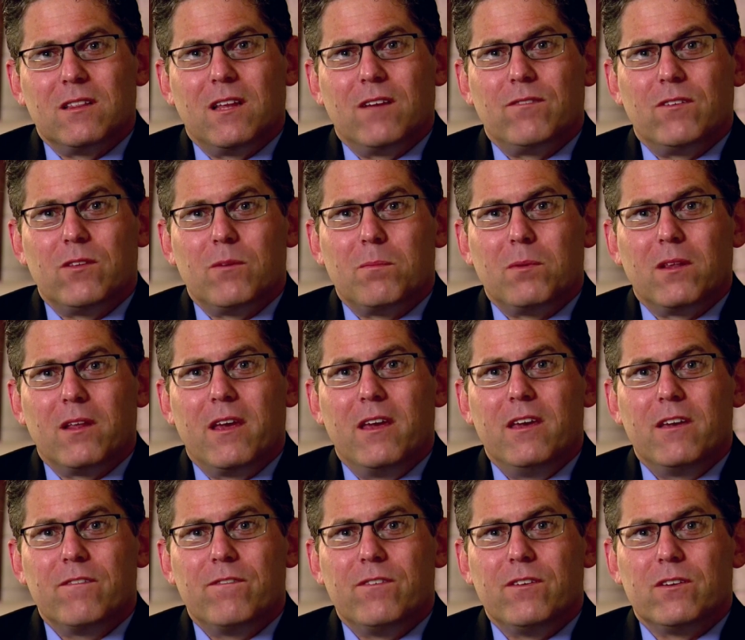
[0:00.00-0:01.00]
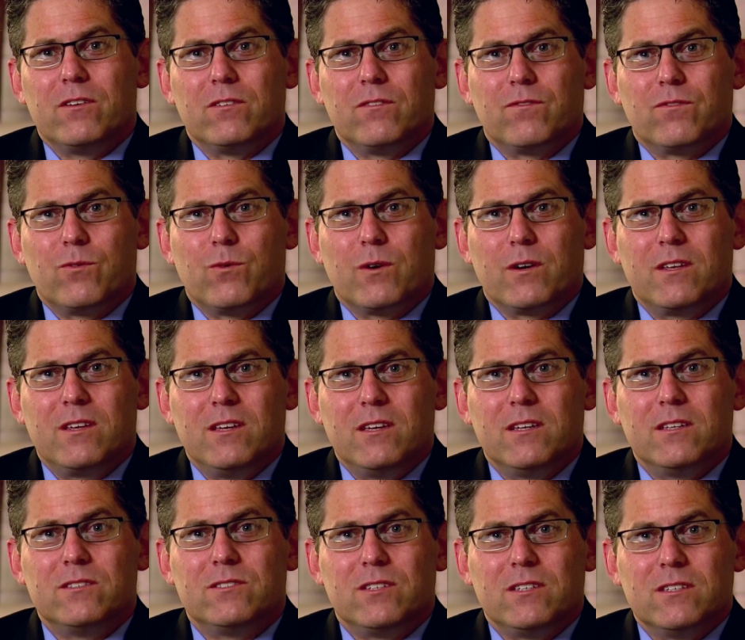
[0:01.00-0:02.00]
level the playing field for
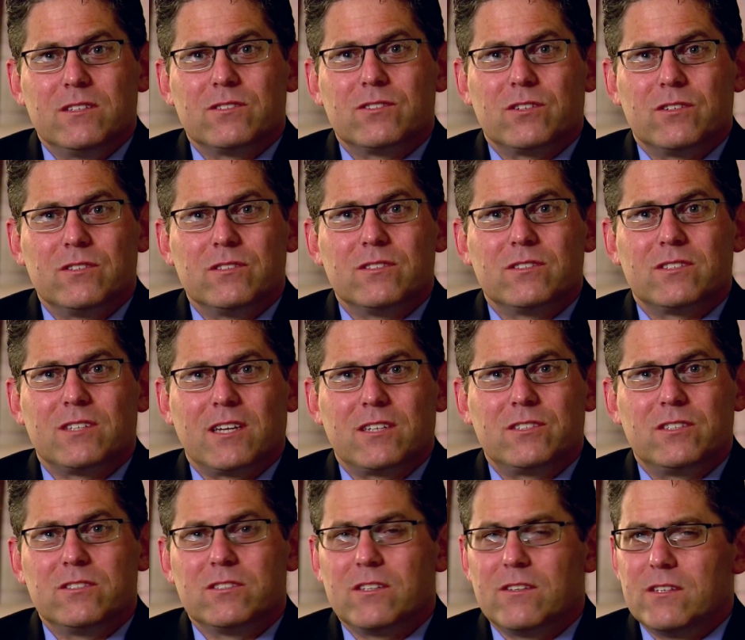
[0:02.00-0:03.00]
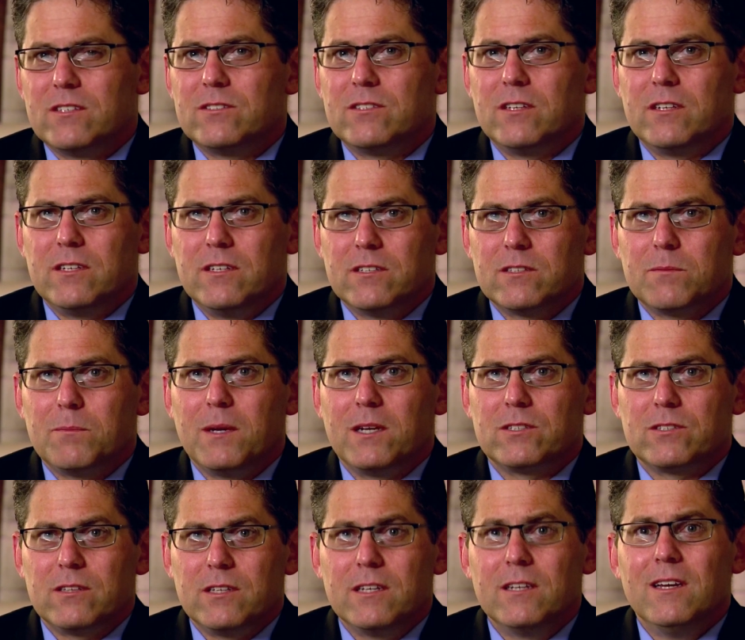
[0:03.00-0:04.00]
kids in certain sections of the city
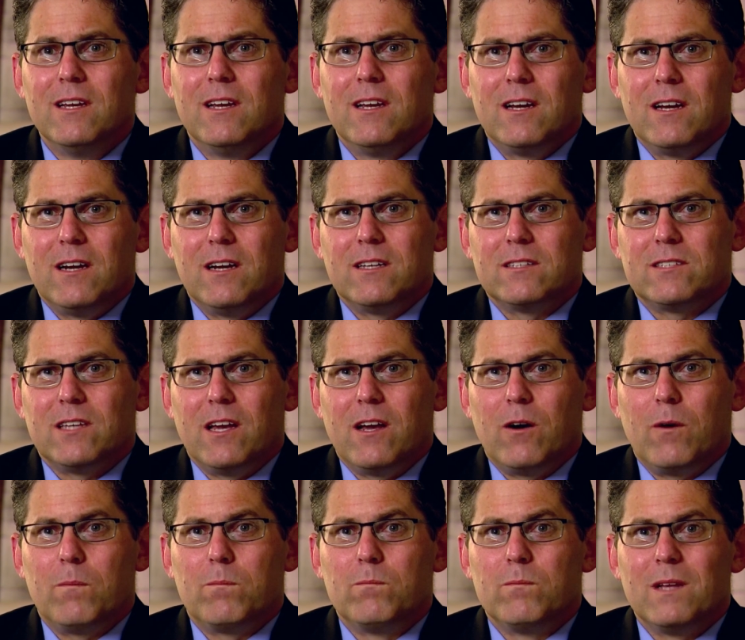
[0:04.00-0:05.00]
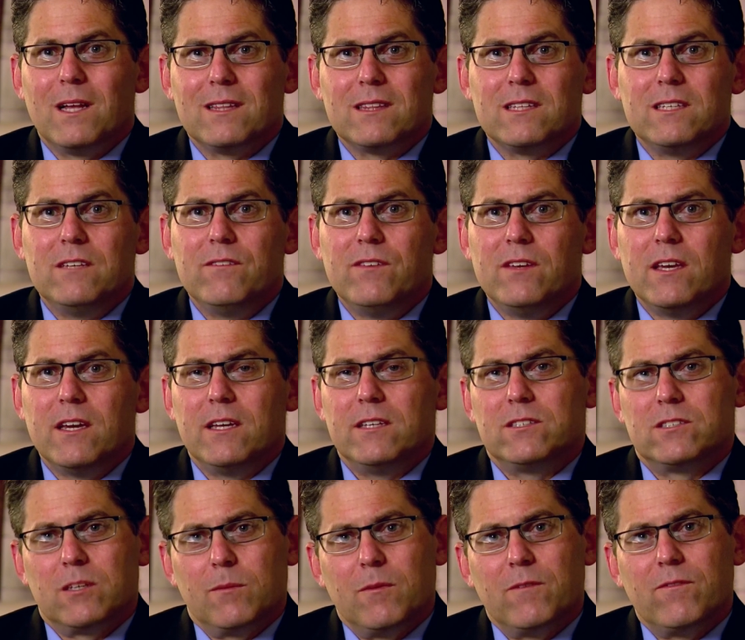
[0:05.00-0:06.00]
especially, to help
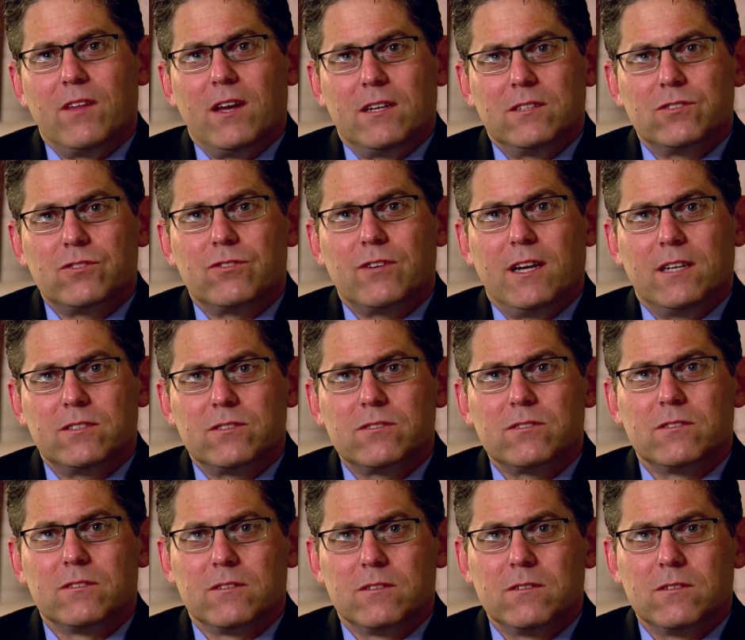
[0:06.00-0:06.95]
alleviate some of that stress.